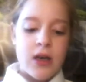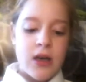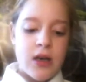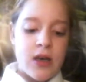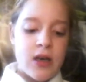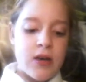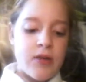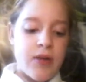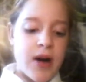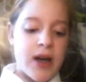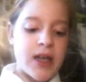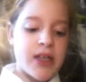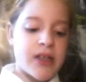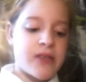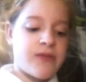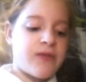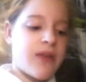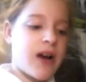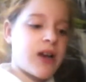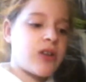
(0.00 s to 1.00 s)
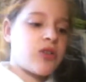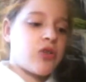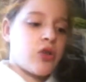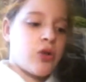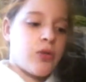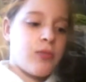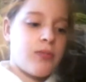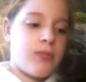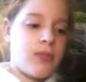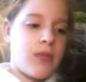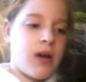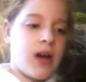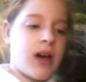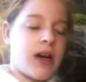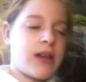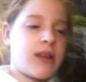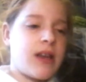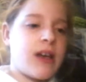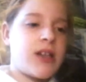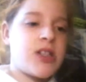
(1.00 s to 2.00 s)
rang his friend up,
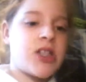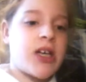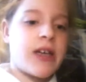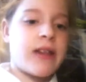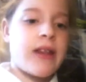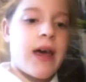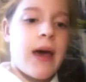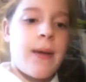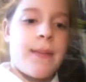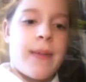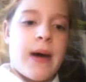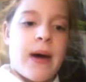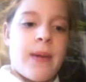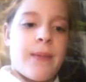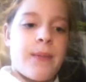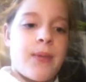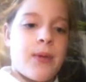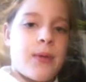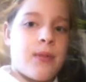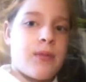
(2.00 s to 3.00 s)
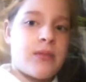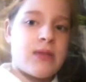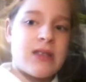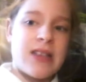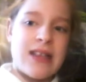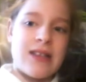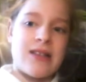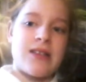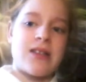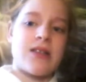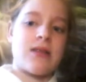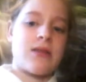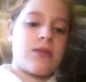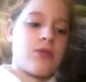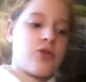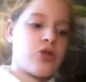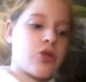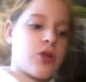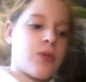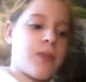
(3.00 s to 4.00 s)
and they checked their map,
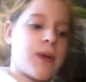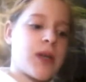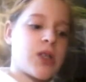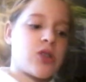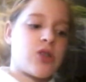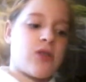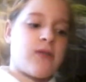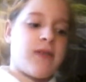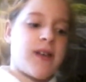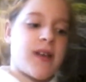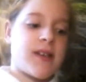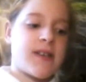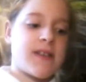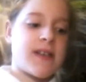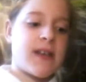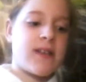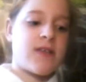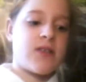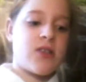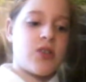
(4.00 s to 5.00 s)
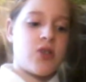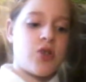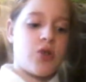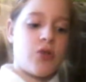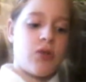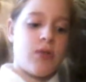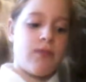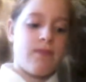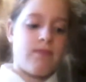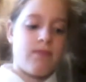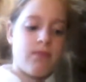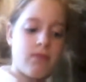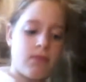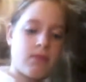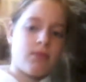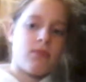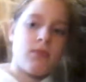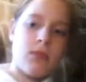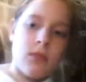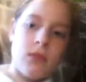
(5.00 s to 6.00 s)
took a picture of it and sent it to him.
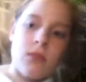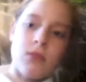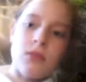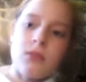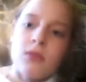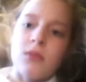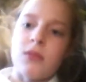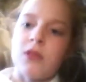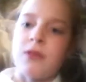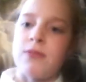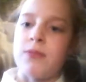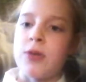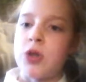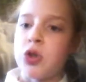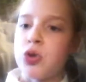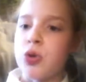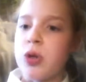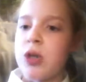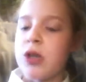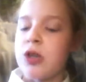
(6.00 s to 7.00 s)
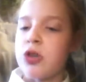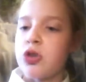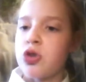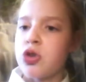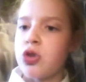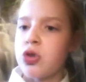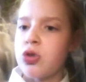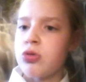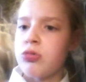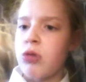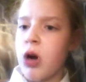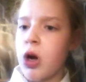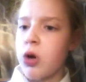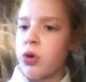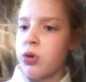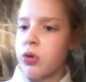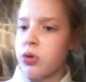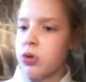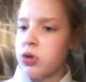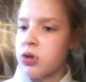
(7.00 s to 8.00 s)
In between the 2
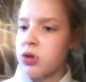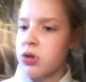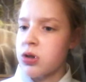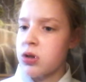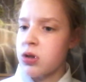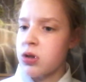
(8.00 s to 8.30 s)
roads